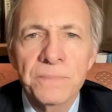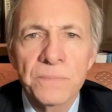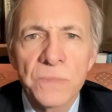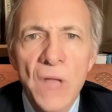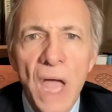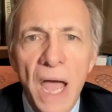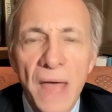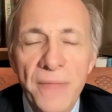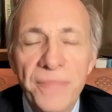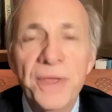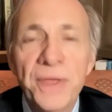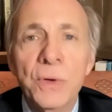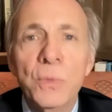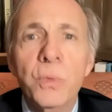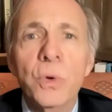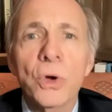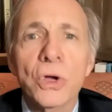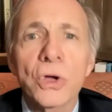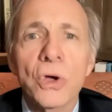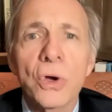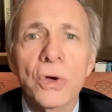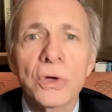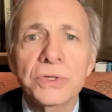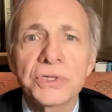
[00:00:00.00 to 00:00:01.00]
I think we're
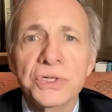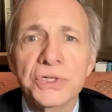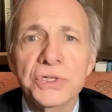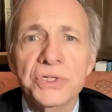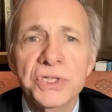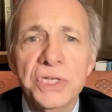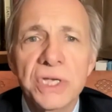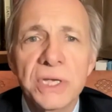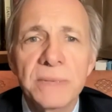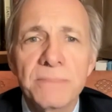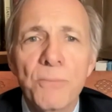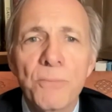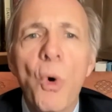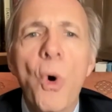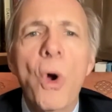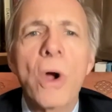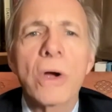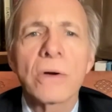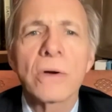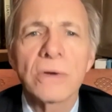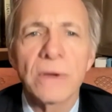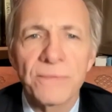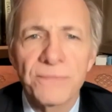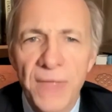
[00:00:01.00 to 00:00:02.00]
going to see
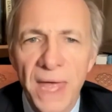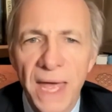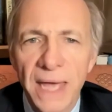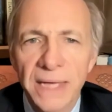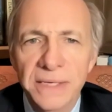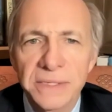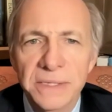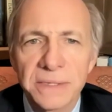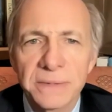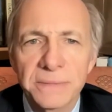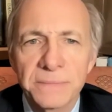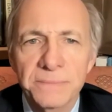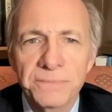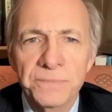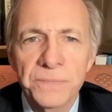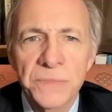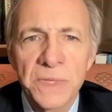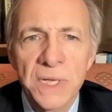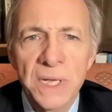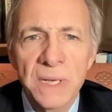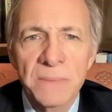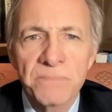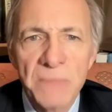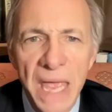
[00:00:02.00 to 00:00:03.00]
more of that
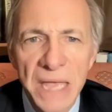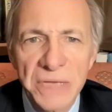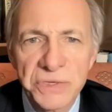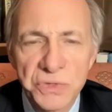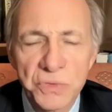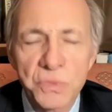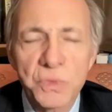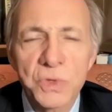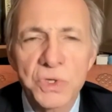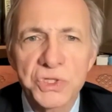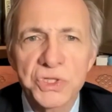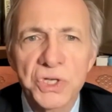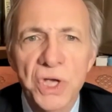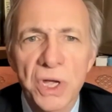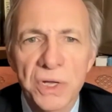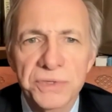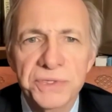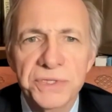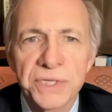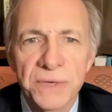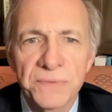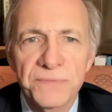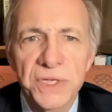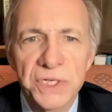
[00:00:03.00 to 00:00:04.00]
as a
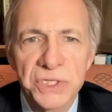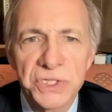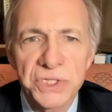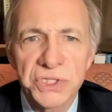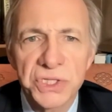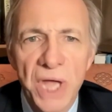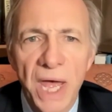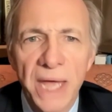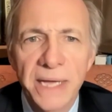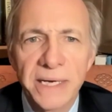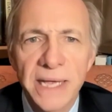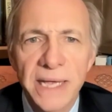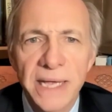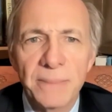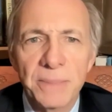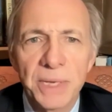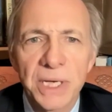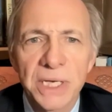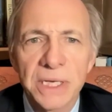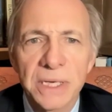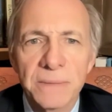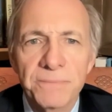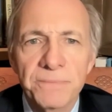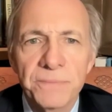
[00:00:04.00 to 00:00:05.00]
result of this dynamic.
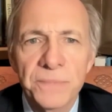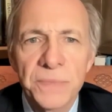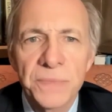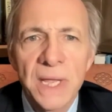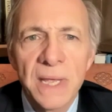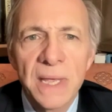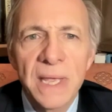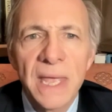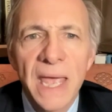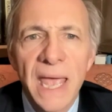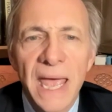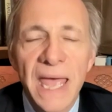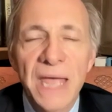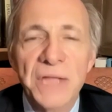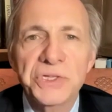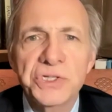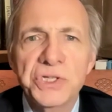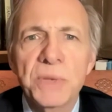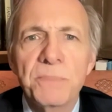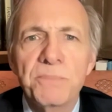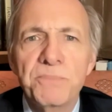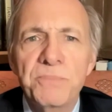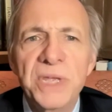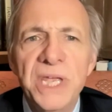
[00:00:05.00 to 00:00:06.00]
And
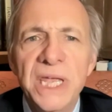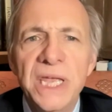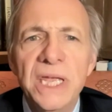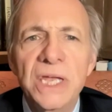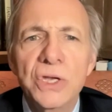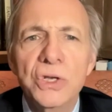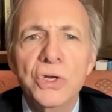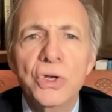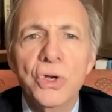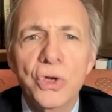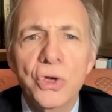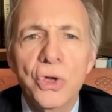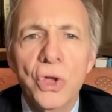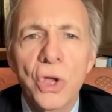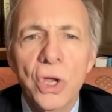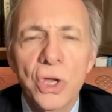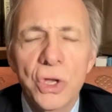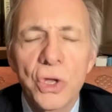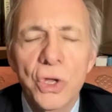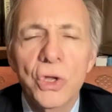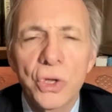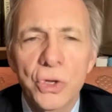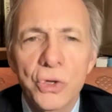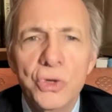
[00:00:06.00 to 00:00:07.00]
to be
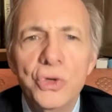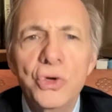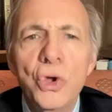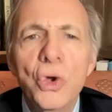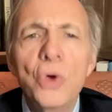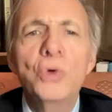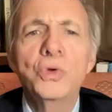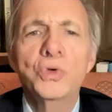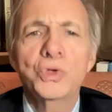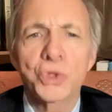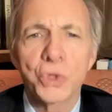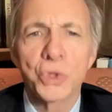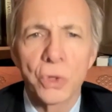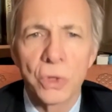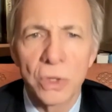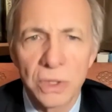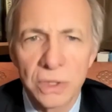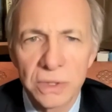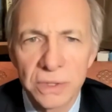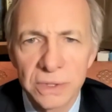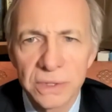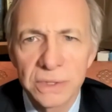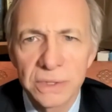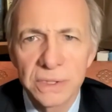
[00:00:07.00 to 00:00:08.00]
neutral
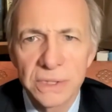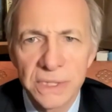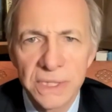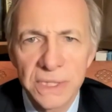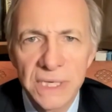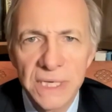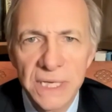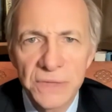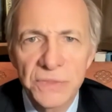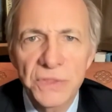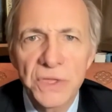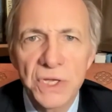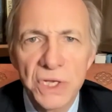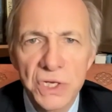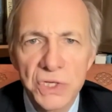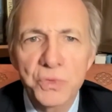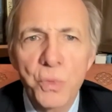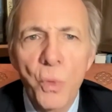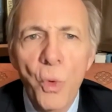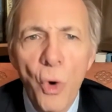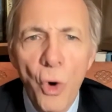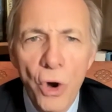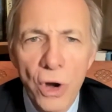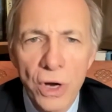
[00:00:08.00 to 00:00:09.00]
in these
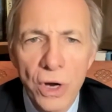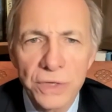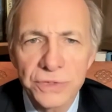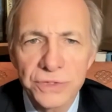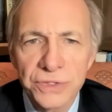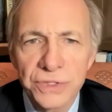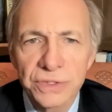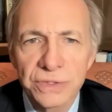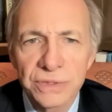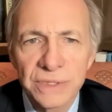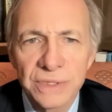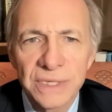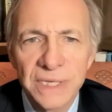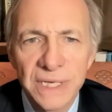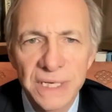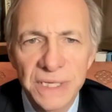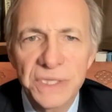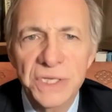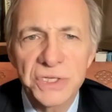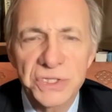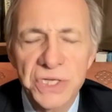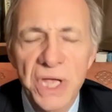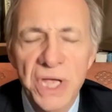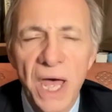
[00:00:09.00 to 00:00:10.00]
wars, in
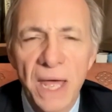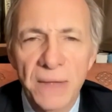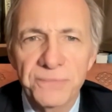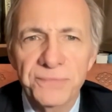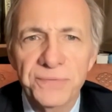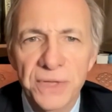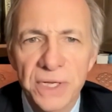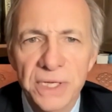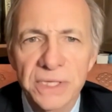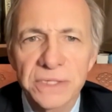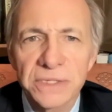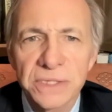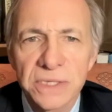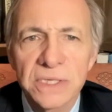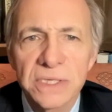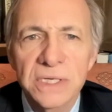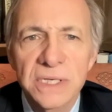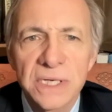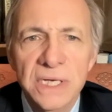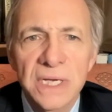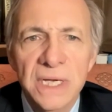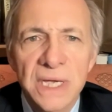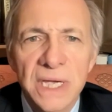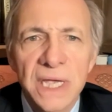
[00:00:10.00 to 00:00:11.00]
this conflict,
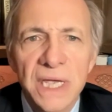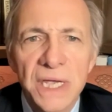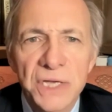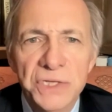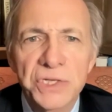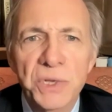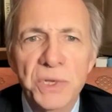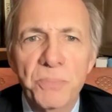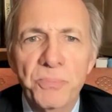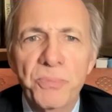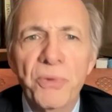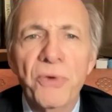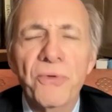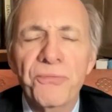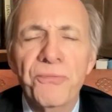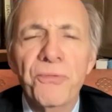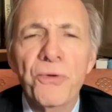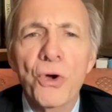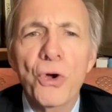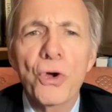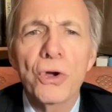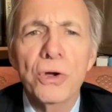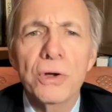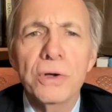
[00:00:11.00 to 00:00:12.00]
is a
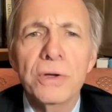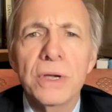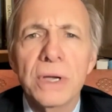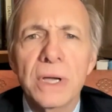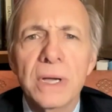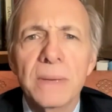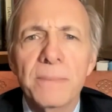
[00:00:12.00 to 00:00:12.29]
preferred